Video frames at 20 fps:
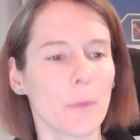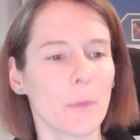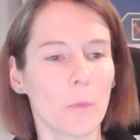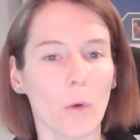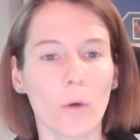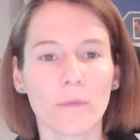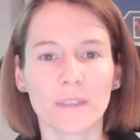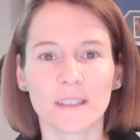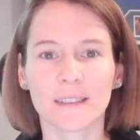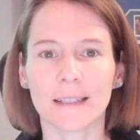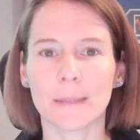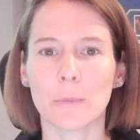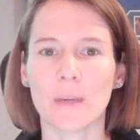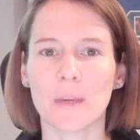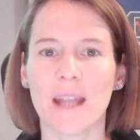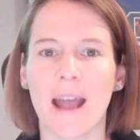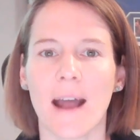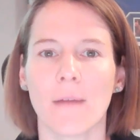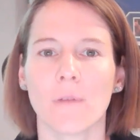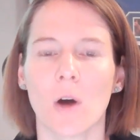then obviously
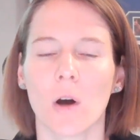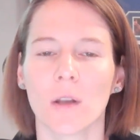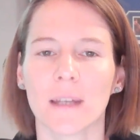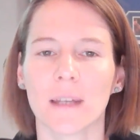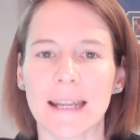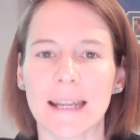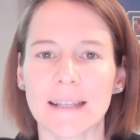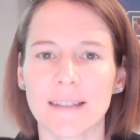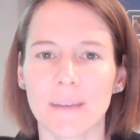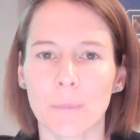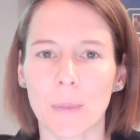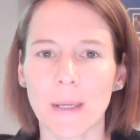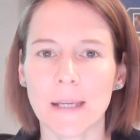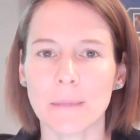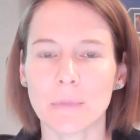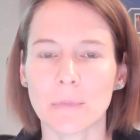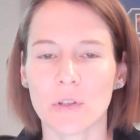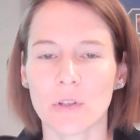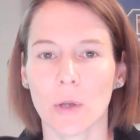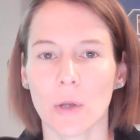we have our laser
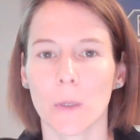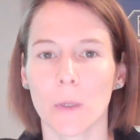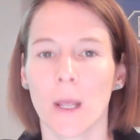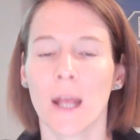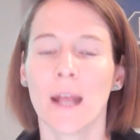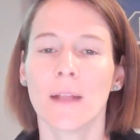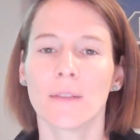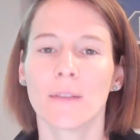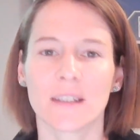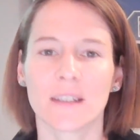beam. So